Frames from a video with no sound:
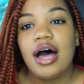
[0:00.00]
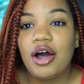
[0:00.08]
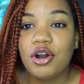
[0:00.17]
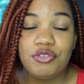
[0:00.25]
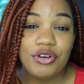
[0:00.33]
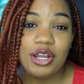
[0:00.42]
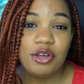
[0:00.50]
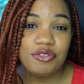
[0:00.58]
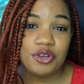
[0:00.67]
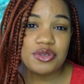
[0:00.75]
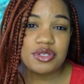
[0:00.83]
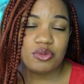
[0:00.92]
I don't know if any of
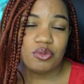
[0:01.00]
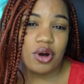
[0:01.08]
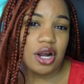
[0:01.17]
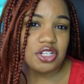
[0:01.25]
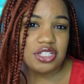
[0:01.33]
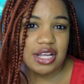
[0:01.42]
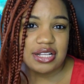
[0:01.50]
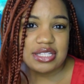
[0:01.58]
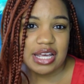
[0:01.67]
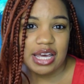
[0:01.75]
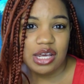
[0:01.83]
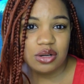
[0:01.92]
you watched
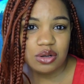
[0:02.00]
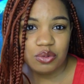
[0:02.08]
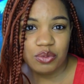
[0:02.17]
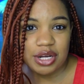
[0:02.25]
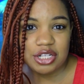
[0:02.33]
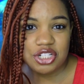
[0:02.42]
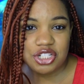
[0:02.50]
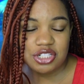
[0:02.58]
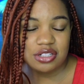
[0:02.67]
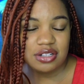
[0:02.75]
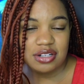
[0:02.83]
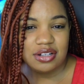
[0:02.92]
Sense8, which,
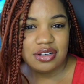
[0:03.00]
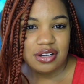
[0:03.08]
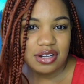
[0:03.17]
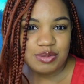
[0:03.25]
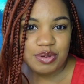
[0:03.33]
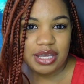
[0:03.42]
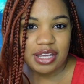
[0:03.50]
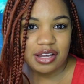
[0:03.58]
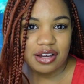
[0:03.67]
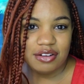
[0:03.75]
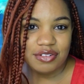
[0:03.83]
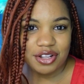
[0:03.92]

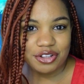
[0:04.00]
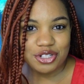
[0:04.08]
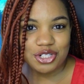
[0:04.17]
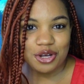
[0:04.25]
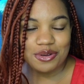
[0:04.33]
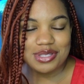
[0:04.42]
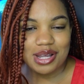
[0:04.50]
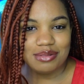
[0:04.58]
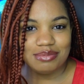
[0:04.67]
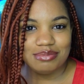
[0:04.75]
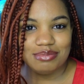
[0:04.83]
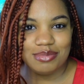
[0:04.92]
speaking of other shows that
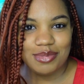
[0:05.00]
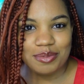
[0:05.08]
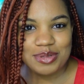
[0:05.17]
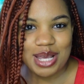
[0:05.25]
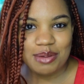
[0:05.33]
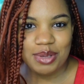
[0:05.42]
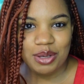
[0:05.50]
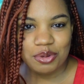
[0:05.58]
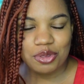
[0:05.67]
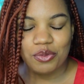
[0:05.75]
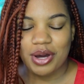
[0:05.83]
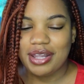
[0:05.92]
upset me
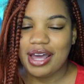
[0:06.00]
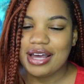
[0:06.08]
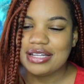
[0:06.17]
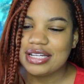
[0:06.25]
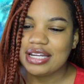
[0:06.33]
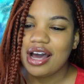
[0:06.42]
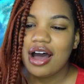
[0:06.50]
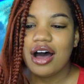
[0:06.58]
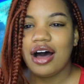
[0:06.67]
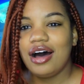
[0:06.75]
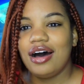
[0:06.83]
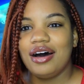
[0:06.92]
with the way they ended,
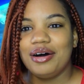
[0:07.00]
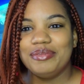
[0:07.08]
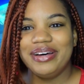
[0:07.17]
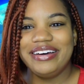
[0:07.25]
um,